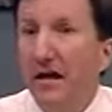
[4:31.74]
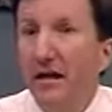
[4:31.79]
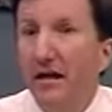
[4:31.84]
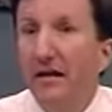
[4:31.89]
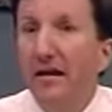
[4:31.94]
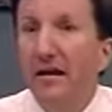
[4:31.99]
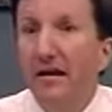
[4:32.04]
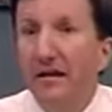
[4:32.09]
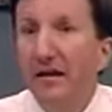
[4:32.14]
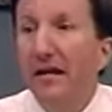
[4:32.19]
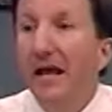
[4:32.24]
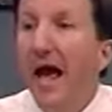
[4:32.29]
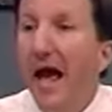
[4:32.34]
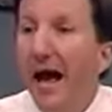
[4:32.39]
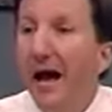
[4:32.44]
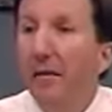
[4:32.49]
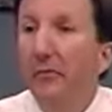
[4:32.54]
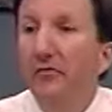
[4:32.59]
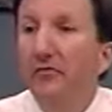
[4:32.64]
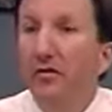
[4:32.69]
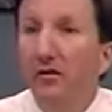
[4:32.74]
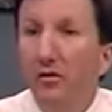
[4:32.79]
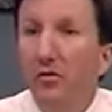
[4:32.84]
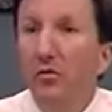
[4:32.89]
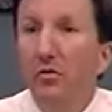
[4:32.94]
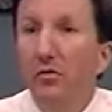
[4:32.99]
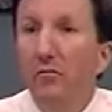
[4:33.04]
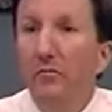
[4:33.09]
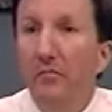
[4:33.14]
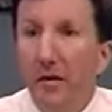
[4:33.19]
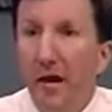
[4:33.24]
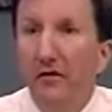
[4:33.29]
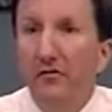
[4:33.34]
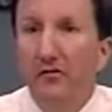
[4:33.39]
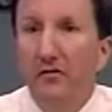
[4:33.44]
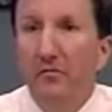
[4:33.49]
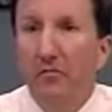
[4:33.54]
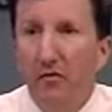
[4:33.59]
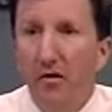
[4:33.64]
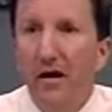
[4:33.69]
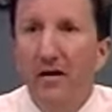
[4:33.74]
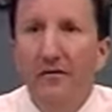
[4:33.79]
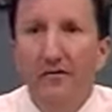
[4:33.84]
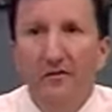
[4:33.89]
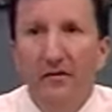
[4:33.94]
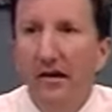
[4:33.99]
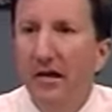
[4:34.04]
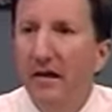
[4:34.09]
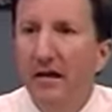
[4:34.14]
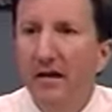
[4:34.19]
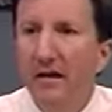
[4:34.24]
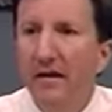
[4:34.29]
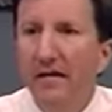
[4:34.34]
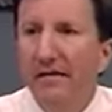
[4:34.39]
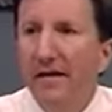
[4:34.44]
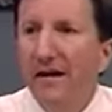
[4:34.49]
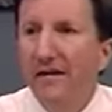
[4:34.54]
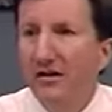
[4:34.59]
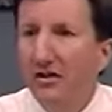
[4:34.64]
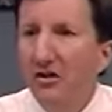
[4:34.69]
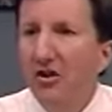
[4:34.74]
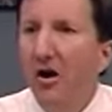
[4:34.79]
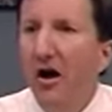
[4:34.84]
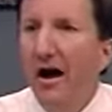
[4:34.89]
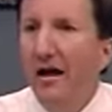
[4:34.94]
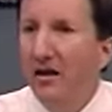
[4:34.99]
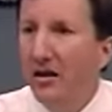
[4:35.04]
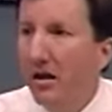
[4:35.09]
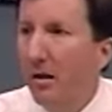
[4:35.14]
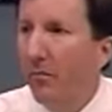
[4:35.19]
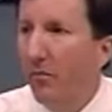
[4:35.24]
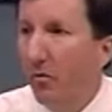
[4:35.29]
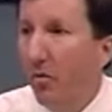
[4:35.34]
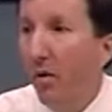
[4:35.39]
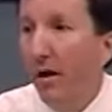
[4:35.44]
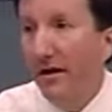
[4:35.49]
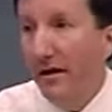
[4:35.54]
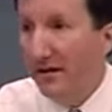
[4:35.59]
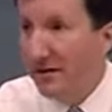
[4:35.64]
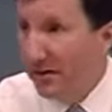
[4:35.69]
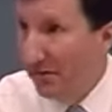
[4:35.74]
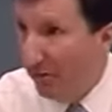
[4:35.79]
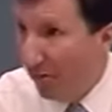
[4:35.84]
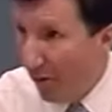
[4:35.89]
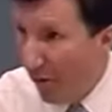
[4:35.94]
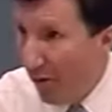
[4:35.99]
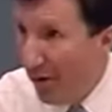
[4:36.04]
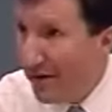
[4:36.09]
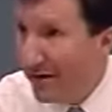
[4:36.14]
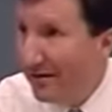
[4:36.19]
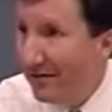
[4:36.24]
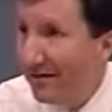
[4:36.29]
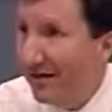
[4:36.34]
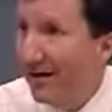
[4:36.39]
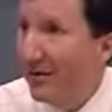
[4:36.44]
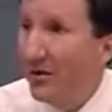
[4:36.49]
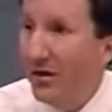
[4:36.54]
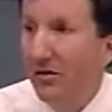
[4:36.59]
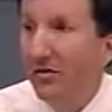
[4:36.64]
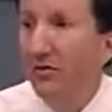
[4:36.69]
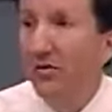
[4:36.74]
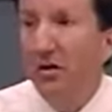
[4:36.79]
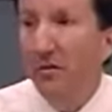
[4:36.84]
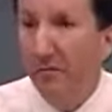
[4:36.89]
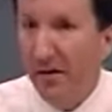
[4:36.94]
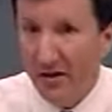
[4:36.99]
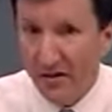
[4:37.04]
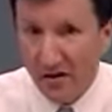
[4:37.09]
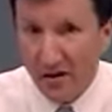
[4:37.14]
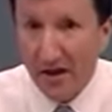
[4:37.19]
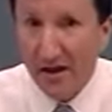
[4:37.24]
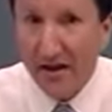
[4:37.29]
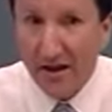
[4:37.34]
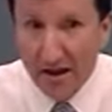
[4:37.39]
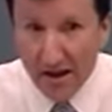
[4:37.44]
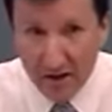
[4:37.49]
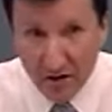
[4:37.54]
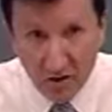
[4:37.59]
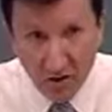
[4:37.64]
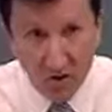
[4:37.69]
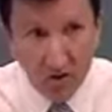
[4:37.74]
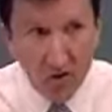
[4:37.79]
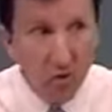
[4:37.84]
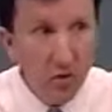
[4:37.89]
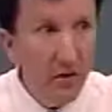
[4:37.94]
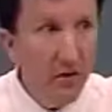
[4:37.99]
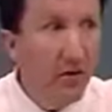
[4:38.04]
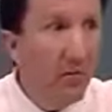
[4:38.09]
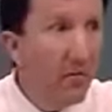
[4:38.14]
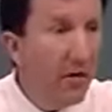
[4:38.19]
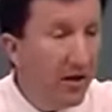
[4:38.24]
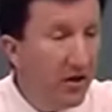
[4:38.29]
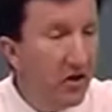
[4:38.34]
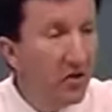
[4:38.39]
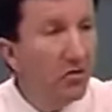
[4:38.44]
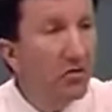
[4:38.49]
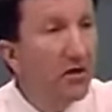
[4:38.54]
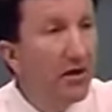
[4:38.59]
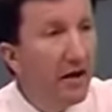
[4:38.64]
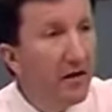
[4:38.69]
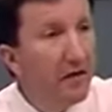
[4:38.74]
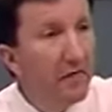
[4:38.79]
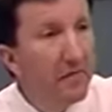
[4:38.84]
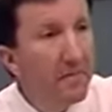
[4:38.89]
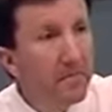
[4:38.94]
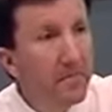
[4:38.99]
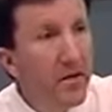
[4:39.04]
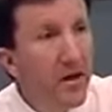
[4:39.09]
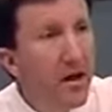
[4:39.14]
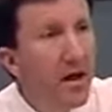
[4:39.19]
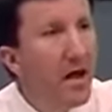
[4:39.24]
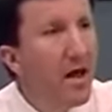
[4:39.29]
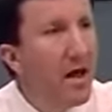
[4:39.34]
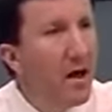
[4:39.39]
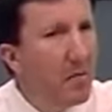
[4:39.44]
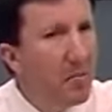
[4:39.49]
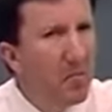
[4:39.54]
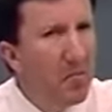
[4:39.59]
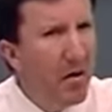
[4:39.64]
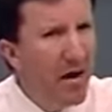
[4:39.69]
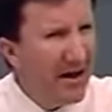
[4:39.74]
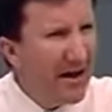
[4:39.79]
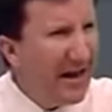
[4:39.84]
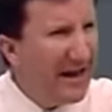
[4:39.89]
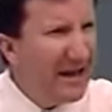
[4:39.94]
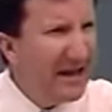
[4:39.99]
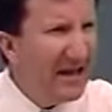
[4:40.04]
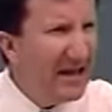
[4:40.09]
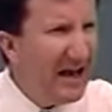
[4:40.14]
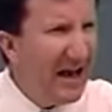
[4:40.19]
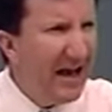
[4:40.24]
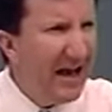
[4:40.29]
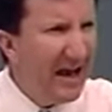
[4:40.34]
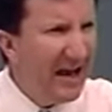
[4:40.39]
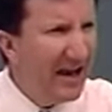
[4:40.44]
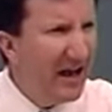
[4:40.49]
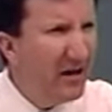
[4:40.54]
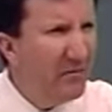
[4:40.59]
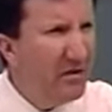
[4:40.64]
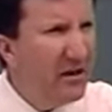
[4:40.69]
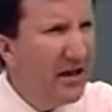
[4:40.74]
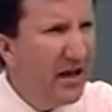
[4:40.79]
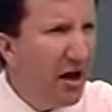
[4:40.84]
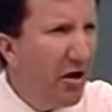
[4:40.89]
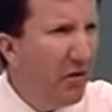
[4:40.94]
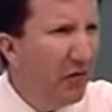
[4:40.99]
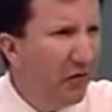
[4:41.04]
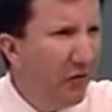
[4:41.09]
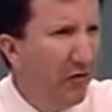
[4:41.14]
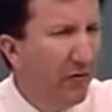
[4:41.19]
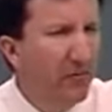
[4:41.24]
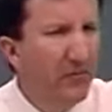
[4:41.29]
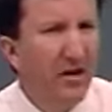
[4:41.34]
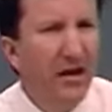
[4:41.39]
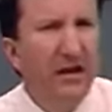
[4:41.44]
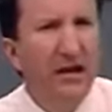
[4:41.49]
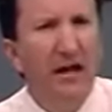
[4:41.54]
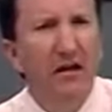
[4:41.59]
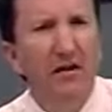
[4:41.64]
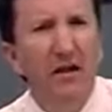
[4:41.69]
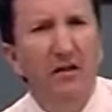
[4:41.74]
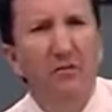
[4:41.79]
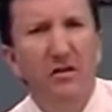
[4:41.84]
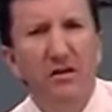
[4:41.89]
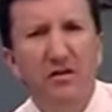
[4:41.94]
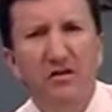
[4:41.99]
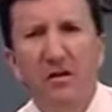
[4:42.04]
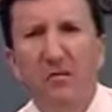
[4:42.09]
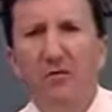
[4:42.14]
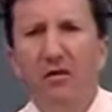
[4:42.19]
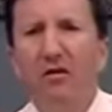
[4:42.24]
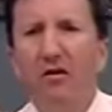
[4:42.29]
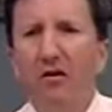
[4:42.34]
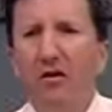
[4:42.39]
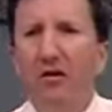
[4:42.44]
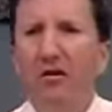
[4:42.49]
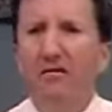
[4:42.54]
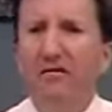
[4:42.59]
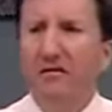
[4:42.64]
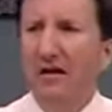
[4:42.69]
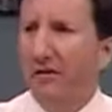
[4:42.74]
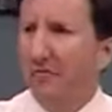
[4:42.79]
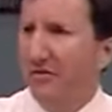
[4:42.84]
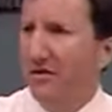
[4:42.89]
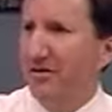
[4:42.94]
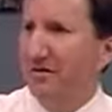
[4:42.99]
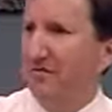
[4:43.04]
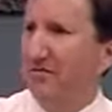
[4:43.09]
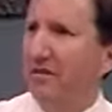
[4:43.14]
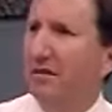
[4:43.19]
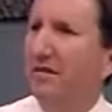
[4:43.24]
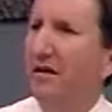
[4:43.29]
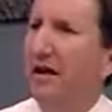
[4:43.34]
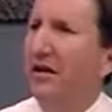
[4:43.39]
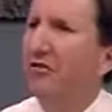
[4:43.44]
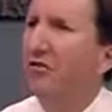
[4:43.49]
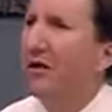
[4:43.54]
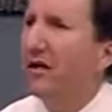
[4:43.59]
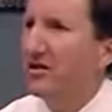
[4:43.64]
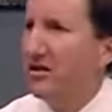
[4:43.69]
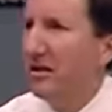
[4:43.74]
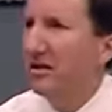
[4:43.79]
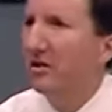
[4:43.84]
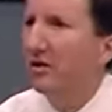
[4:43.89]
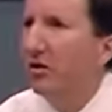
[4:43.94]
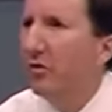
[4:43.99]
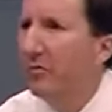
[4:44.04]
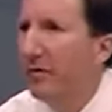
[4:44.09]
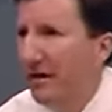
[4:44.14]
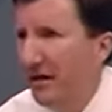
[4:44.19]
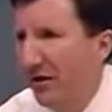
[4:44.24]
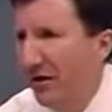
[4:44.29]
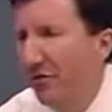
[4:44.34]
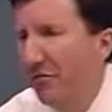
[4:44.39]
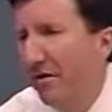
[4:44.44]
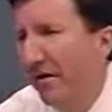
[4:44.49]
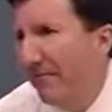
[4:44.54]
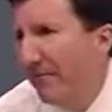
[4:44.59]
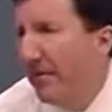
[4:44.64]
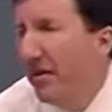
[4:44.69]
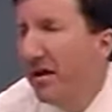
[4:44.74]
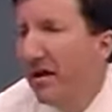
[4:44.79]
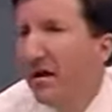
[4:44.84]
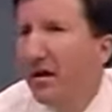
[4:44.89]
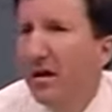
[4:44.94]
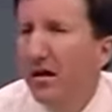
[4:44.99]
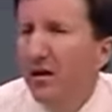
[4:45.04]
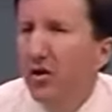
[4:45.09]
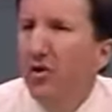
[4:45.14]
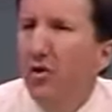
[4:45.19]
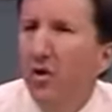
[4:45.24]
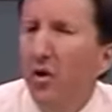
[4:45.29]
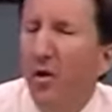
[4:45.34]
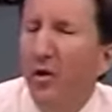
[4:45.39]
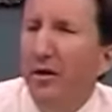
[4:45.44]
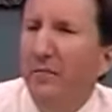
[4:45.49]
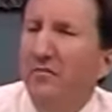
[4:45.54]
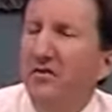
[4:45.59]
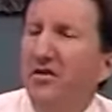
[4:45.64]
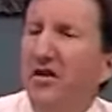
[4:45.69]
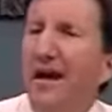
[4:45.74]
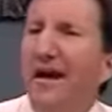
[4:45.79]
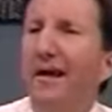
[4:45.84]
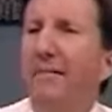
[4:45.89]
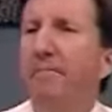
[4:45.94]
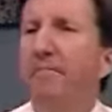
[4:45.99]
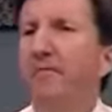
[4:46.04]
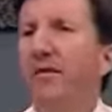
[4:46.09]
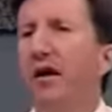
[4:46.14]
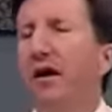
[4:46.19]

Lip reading: get the absolute best price. That's not number one. It's important. I want to do the best I can to steward the money you give, but I got to be careful. Like when someone calls, I'm just digressing a little bit here, but you know what I'm saying.